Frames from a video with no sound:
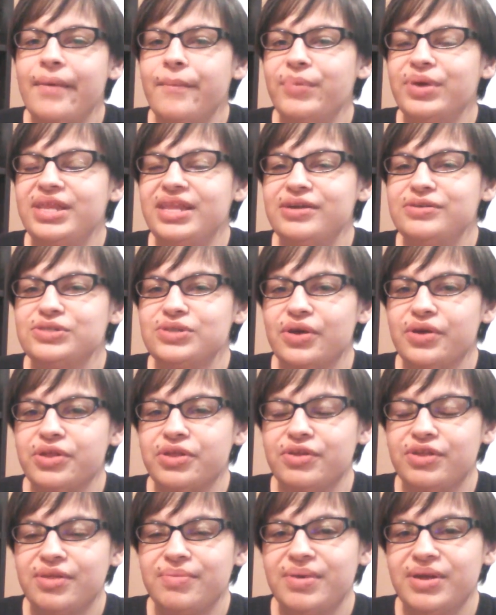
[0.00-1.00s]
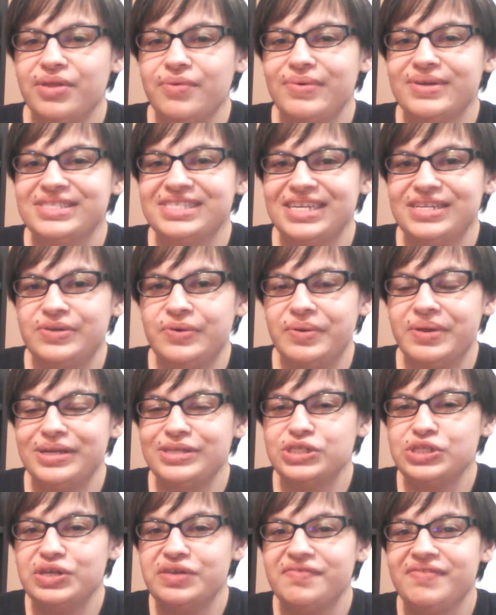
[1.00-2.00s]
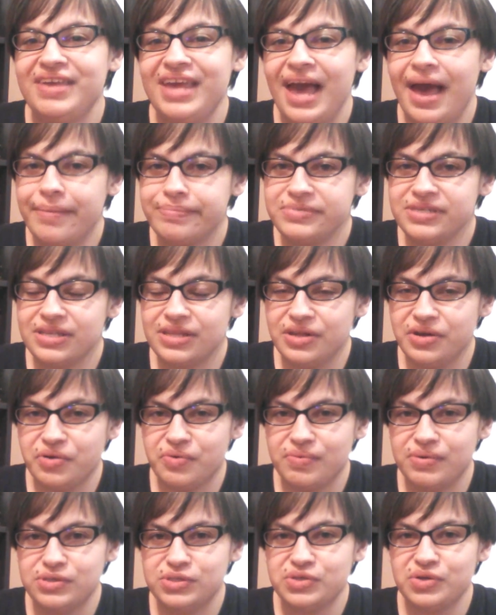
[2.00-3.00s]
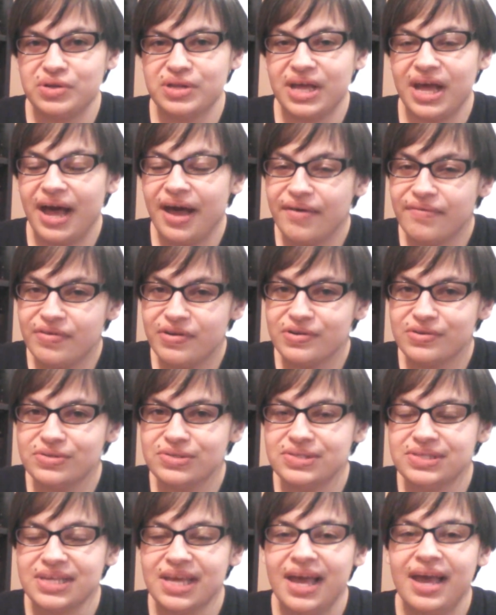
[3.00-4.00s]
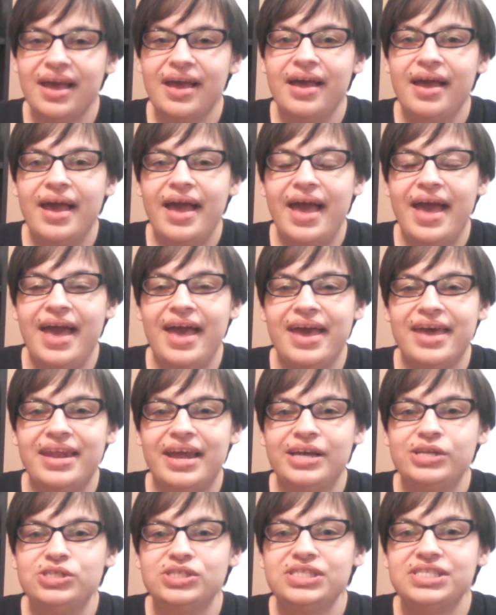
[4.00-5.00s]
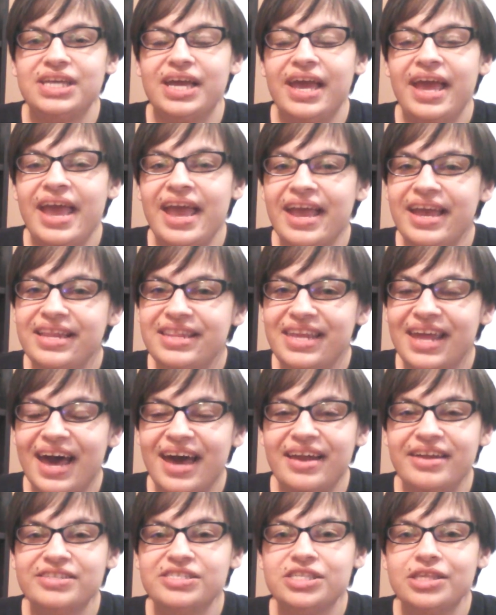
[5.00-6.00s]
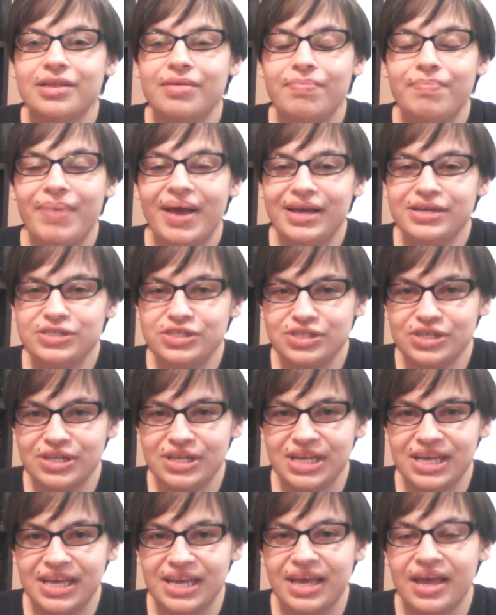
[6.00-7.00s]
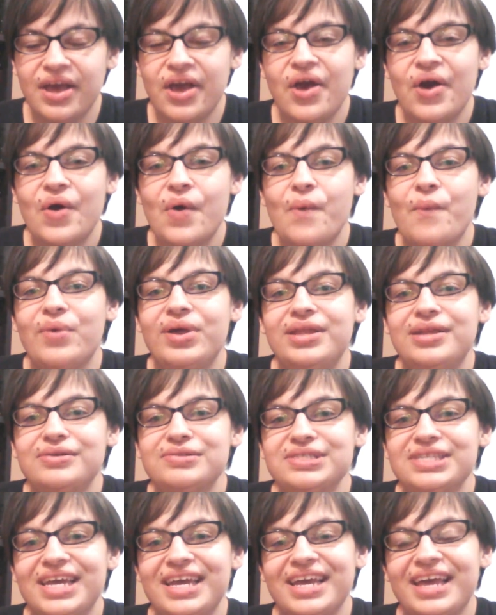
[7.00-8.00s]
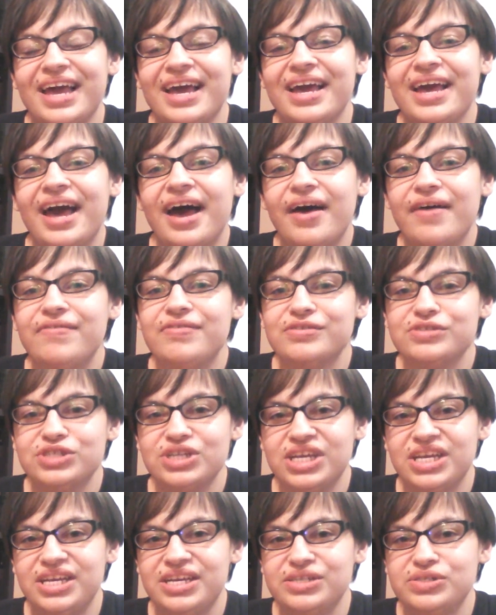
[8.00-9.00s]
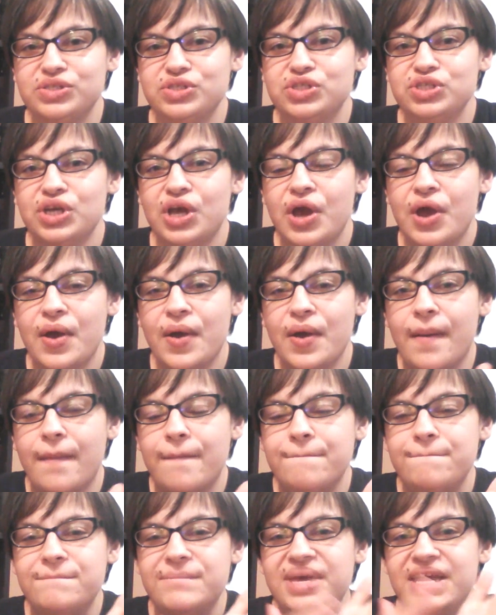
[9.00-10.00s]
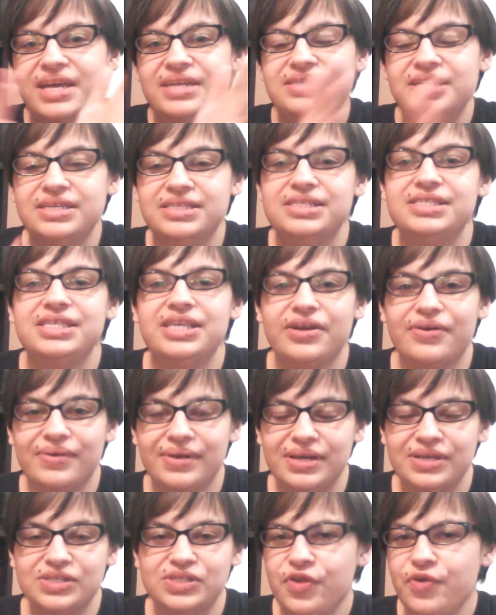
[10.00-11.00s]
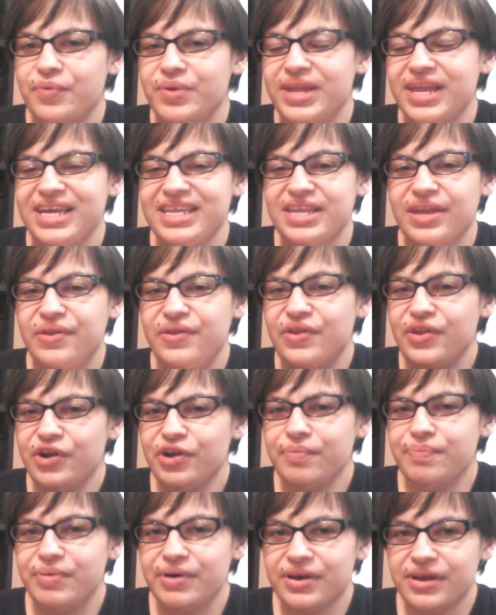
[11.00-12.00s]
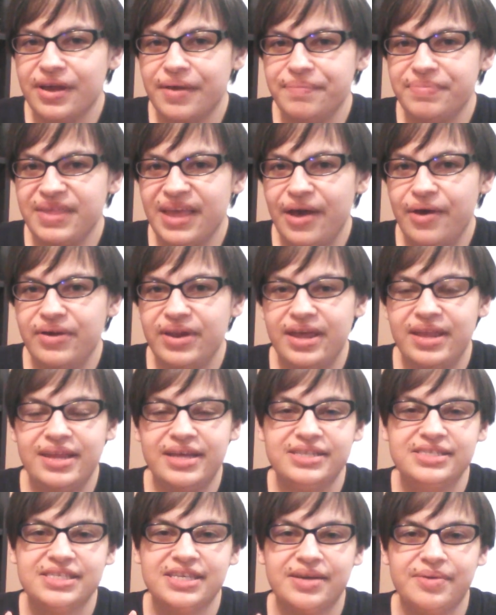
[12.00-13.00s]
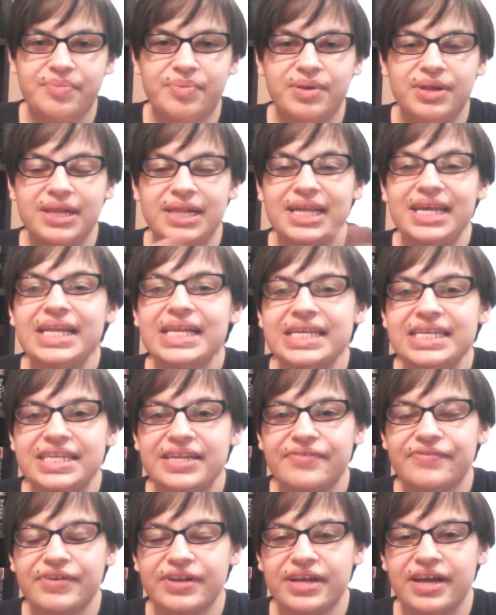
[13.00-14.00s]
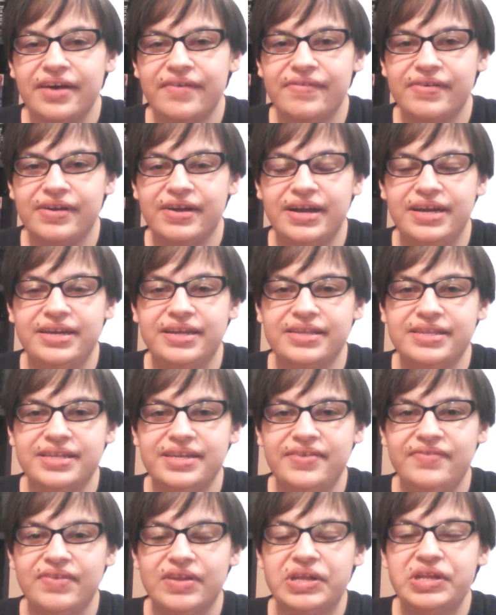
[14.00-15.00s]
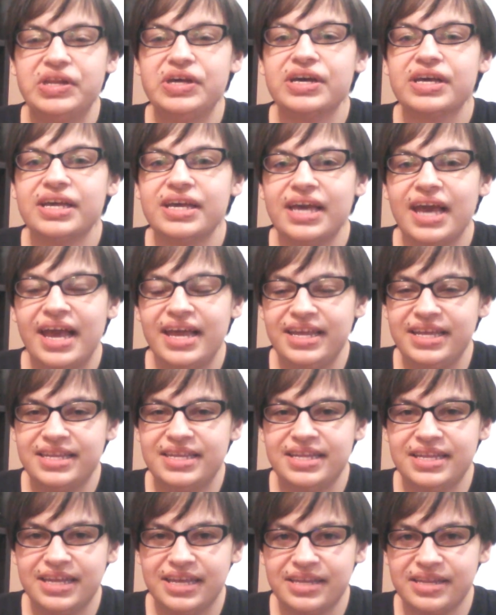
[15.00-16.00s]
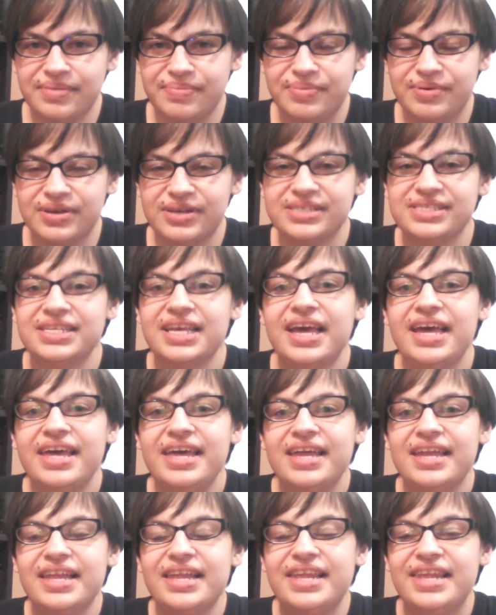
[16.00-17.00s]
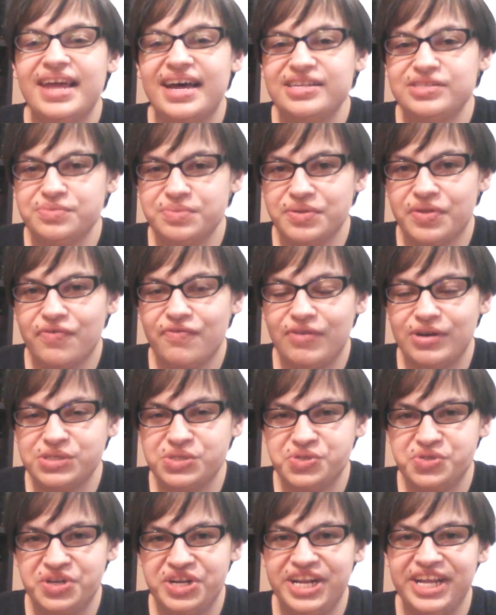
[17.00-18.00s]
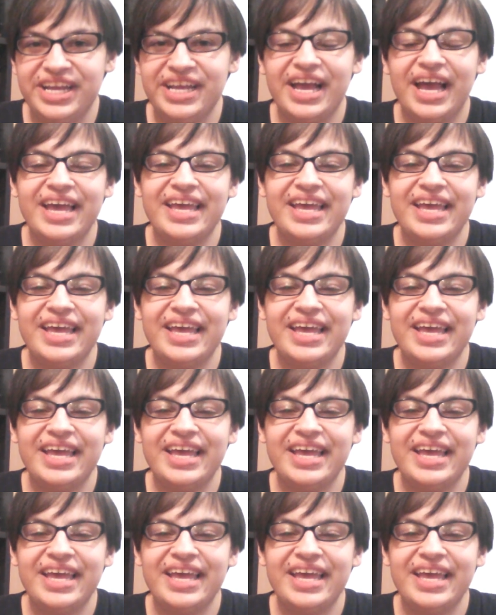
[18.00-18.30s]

But there's also some other ones that totally should have kept their original covers, and I just hate that, especially when there's like a cover change mid-series. So when like the 3rd book comes out and it's a completely different cover and doesn't even look anything like the books, that's what's frustrating.